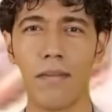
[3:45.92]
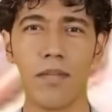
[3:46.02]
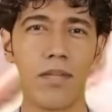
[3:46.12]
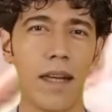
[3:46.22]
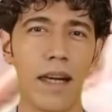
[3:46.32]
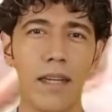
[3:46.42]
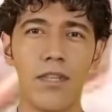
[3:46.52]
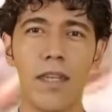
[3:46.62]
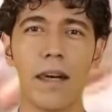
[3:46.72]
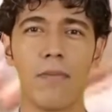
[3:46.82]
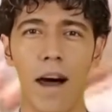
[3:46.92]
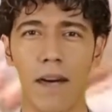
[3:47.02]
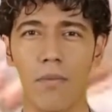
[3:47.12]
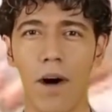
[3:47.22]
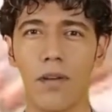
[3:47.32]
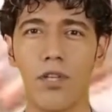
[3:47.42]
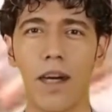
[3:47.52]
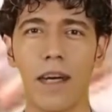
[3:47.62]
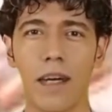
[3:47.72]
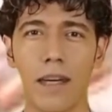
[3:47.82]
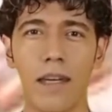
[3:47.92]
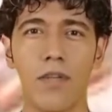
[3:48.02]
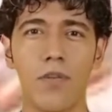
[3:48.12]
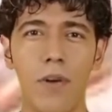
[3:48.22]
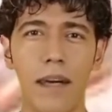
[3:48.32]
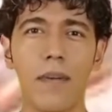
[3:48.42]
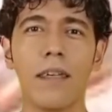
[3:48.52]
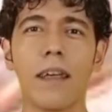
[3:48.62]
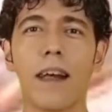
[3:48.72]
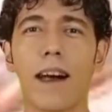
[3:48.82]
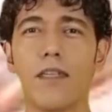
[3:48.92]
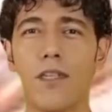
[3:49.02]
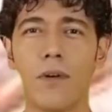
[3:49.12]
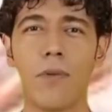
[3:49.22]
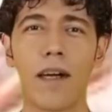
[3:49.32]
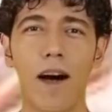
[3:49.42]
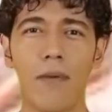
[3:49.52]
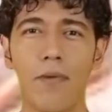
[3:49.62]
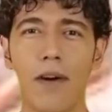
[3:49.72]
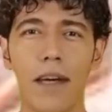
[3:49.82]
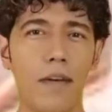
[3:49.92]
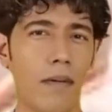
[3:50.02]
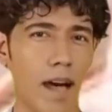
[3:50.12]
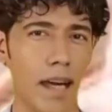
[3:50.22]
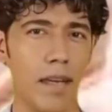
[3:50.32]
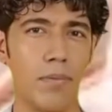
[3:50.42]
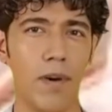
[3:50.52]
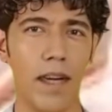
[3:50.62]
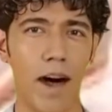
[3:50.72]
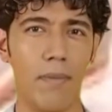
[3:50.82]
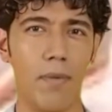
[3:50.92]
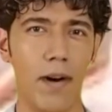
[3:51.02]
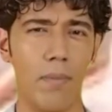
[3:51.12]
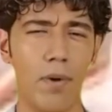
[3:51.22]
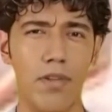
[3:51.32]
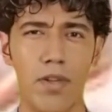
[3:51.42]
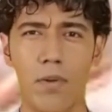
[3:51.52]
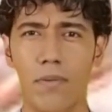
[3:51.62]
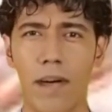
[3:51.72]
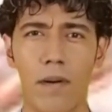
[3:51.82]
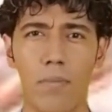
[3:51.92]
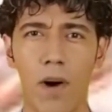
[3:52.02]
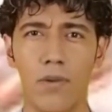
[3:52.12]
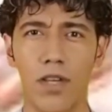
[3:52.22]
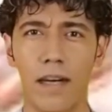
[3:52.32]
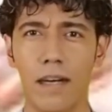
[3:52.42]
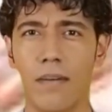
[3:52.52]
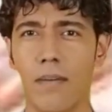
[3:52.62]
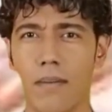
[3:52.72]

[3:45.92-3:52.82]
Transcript: Seeing a sick man raw chicken in his dream indicates that recovery, and his recovery will soon be approaching.